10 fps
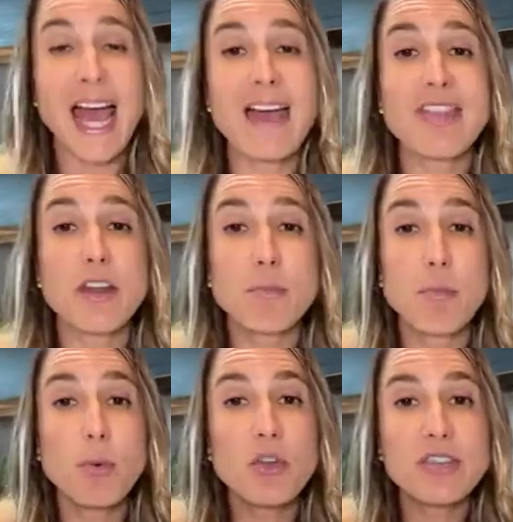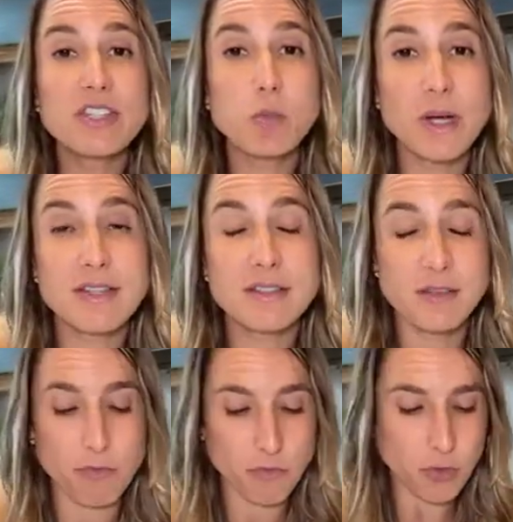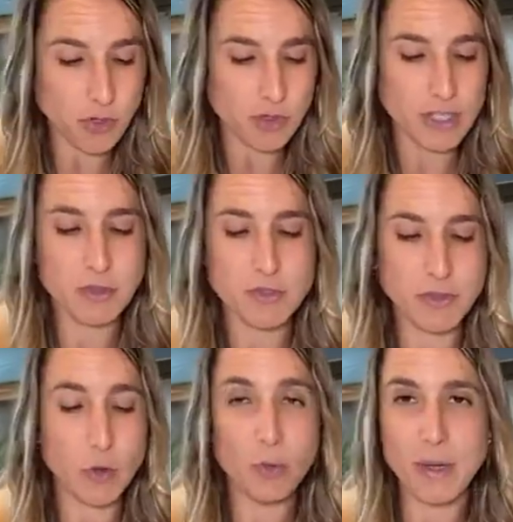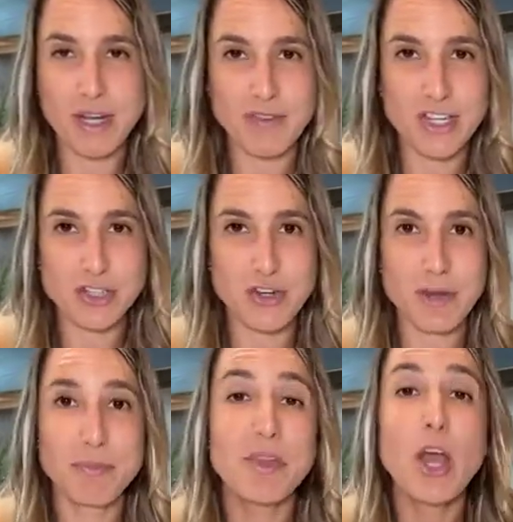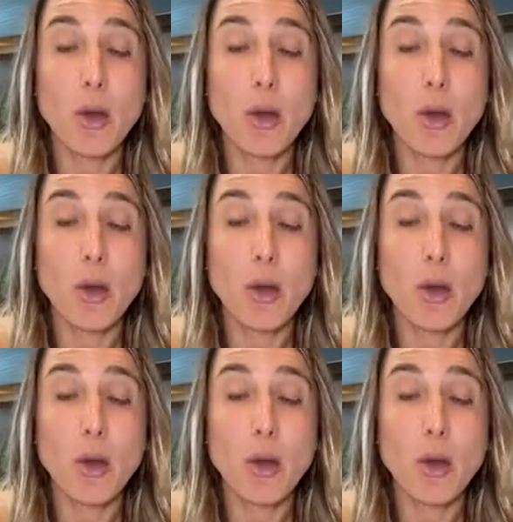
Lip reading: and then put this, when it's full and you've done the whole pint of ice cream,